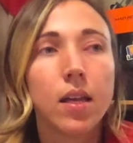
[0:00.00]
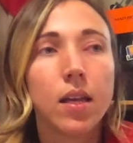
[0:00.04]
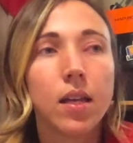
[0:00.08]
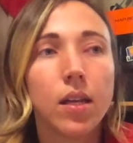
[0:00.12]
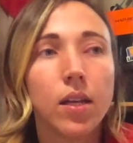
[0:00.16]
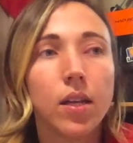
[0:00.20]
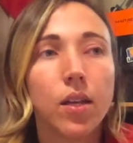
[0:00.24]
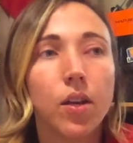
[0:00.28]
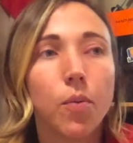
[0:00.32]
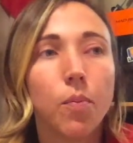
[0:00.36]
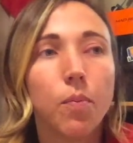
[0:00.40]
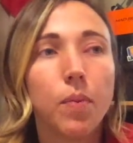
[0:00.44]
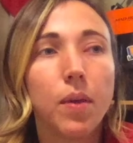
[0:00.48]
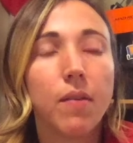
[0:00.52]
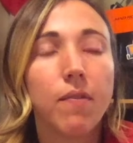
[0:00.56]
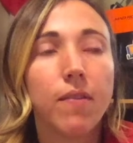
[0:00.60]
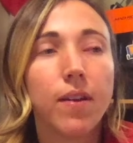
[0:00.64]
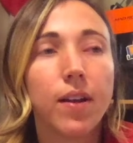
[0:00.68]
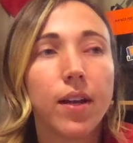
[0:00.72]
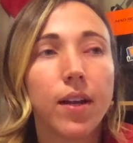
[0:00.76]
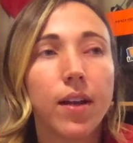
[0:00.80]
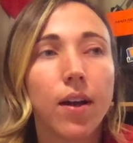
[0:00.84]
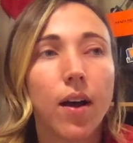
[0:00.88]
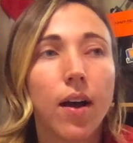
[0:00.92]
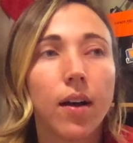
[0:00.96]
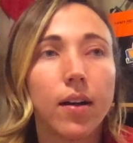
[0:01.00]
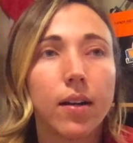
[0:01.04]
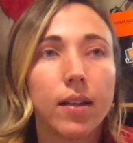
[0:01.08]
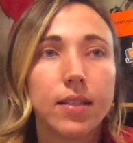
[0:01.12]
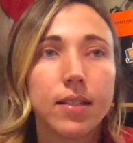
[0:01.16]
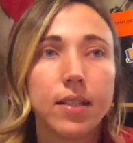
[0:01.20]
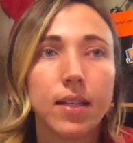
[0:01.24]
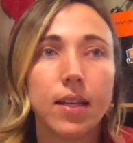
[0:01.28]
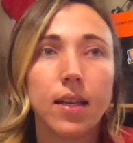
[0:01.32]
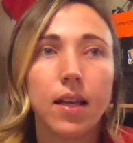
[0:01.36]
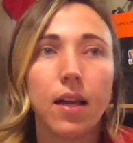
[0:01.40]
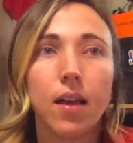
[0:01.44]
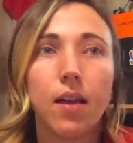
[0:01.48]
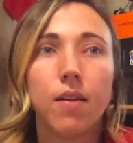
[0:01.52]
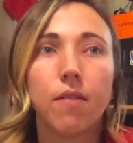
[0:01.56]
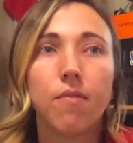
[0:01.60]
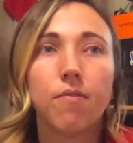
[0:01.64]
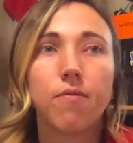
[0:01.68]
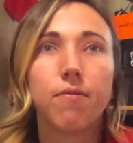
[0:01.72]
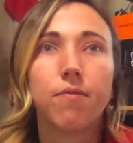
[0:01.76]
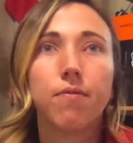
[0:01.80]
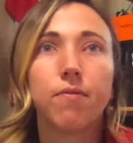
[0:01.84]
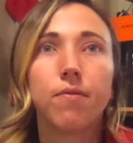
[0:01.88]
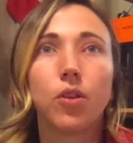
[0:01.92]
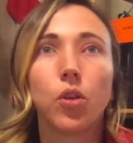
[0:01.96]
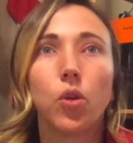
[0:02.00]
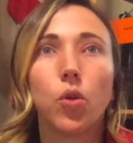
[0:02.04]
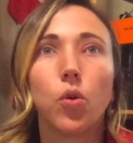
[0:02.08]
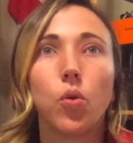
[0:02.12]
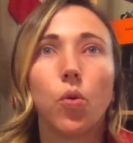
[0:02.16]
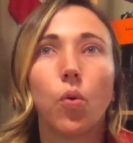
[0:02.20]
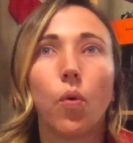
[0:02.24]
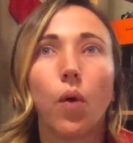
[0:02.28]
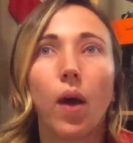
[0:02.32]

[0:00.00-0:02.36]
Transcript: you know, be very cognizant if you